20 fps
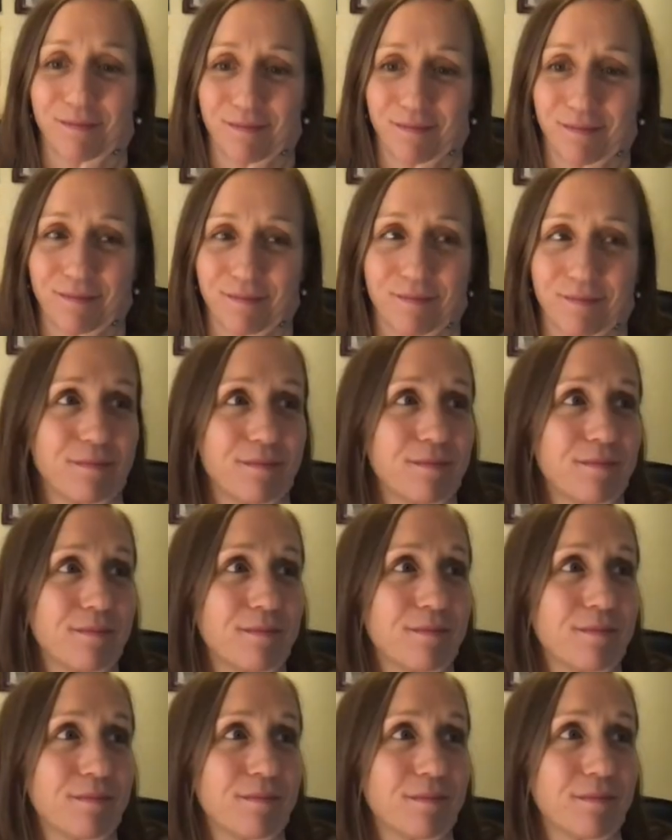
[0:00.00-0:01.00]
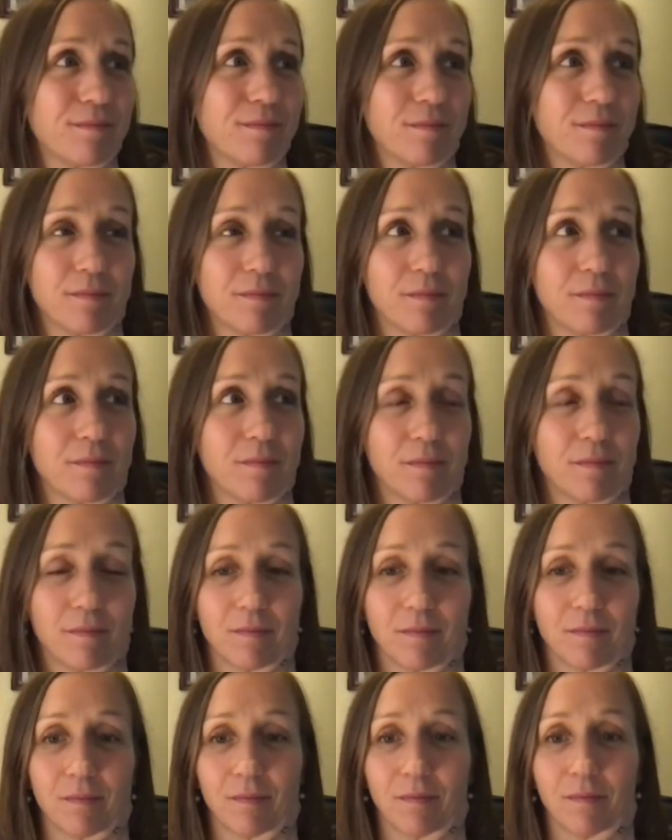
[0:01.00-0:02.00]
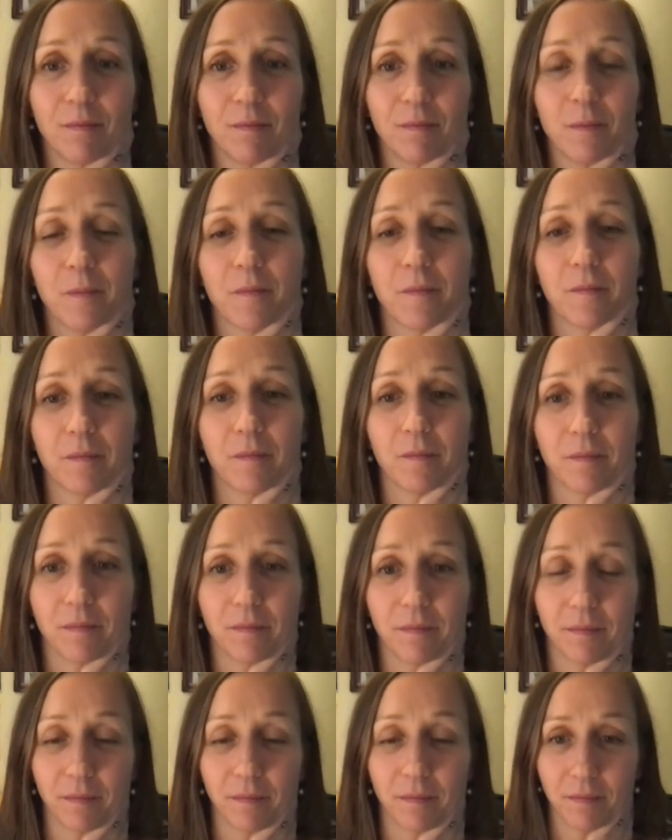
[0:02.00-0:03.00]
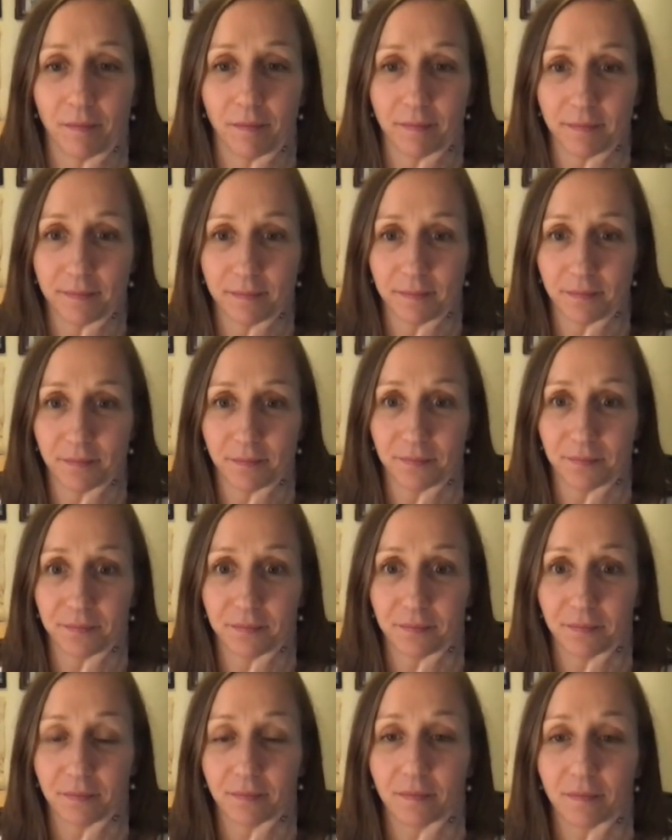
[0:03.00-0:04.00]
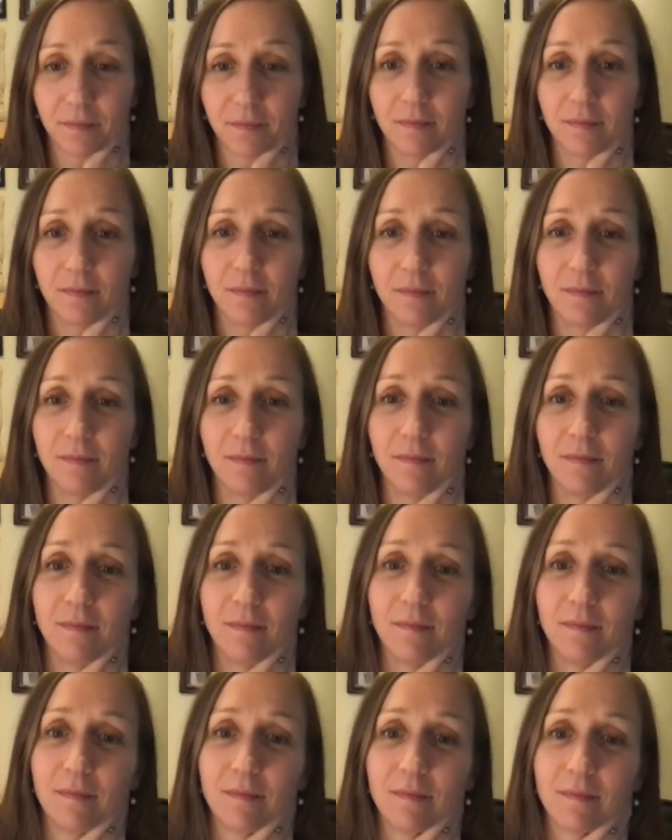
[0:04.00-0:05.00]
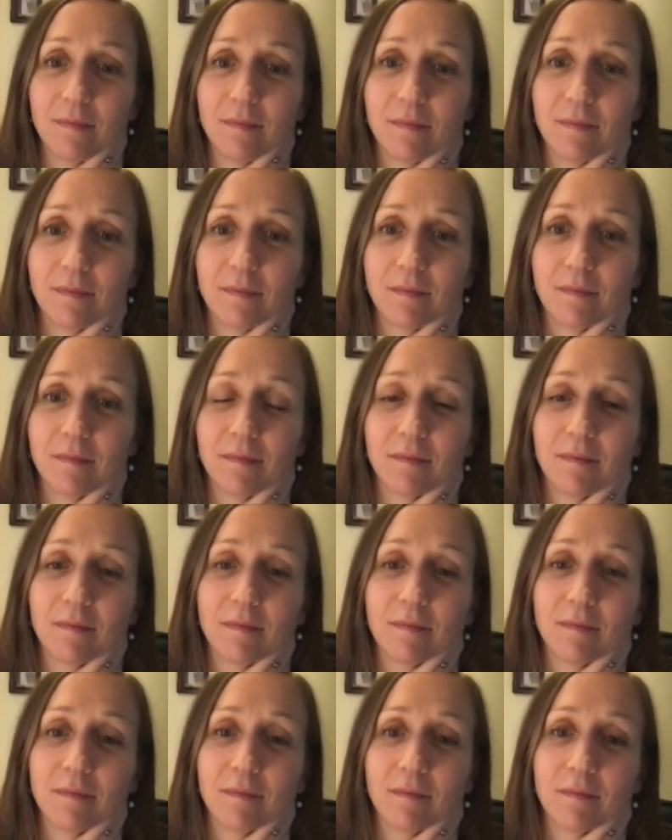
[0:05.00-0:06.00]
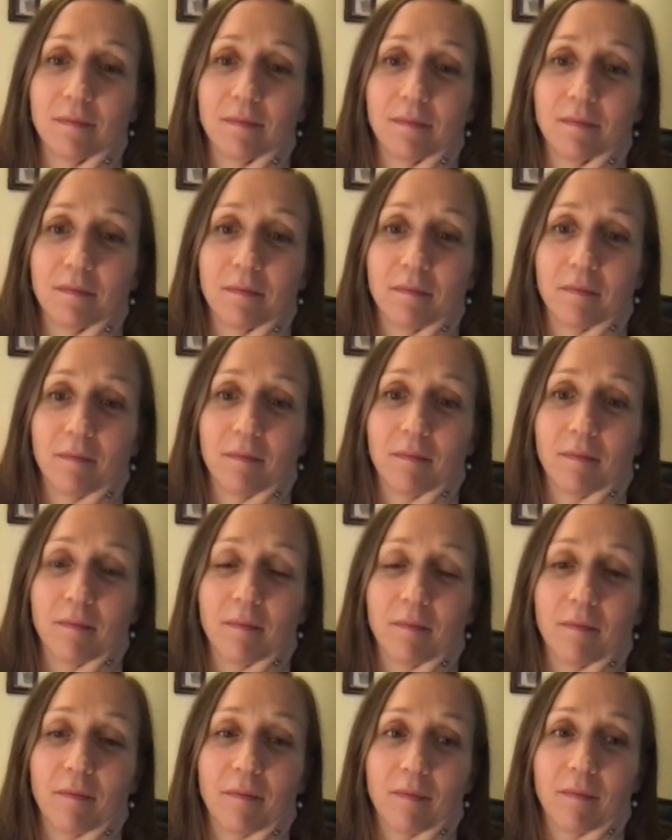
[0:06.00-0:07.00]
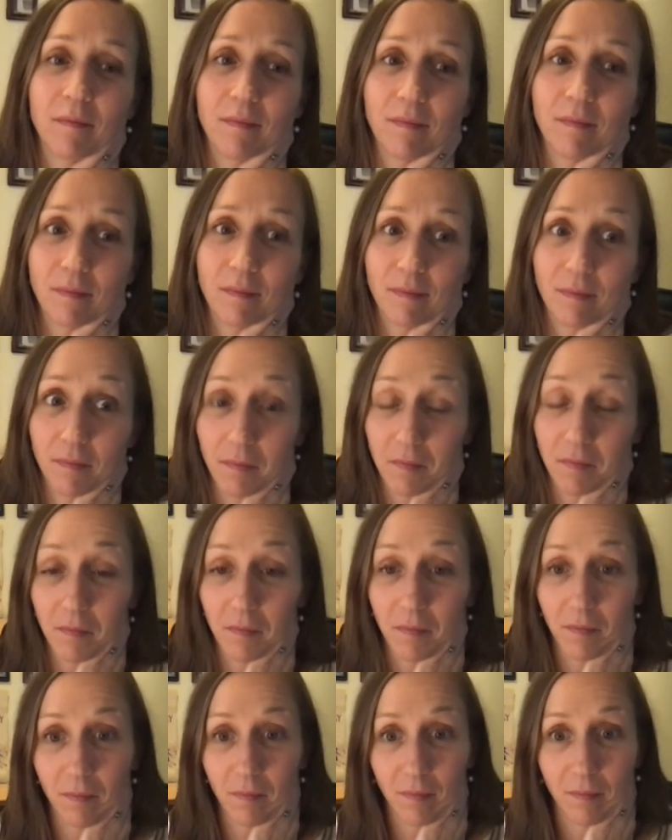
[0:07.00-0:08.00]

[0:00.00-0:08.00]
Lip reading: No words are spoken by the person on screen.